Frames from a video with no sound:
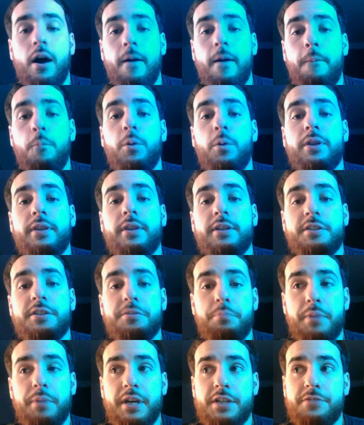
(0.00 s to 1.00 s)
What this
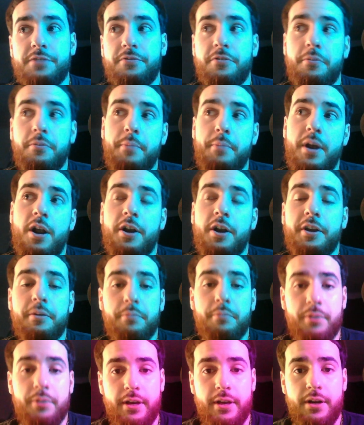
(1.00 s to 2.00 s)
means for American
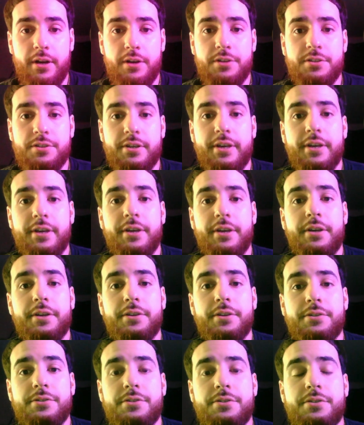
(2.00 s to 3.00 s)
players
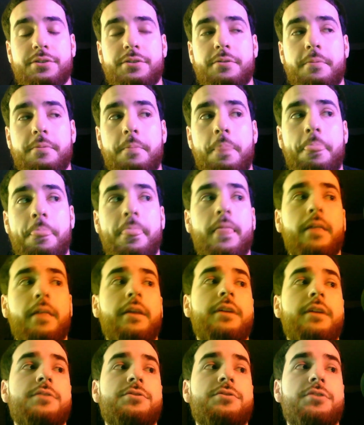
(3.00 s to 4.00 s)
is,
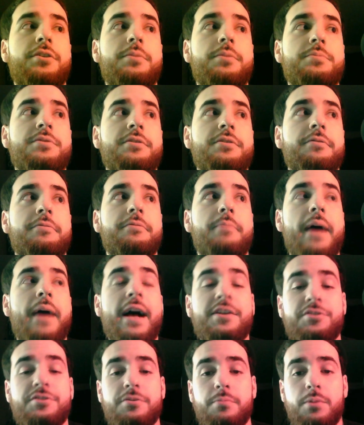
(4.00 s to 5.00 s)
in terms of
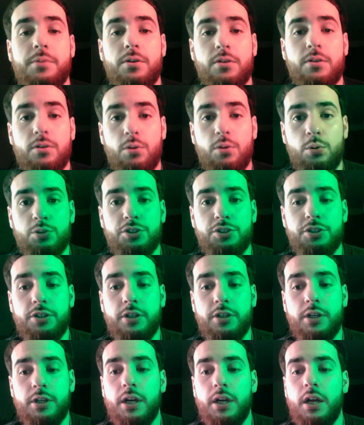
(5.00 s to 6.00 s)
basketball
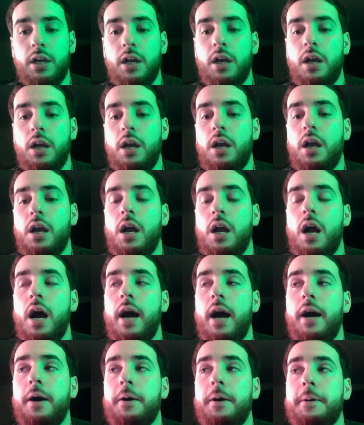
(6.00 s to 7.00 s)
culture,
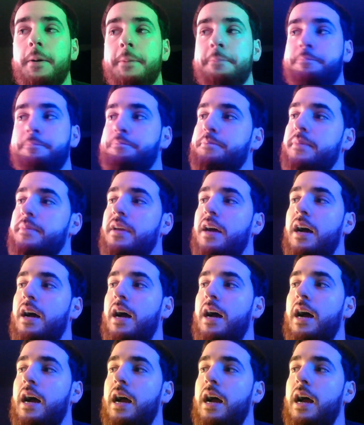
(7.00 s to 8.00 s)
um,
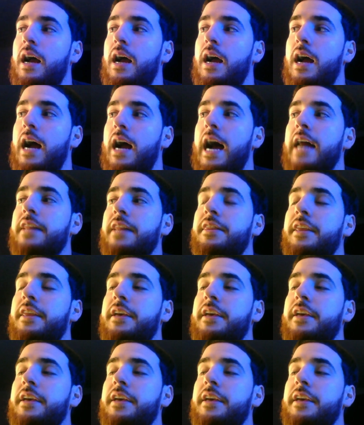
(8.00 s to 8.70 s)
I think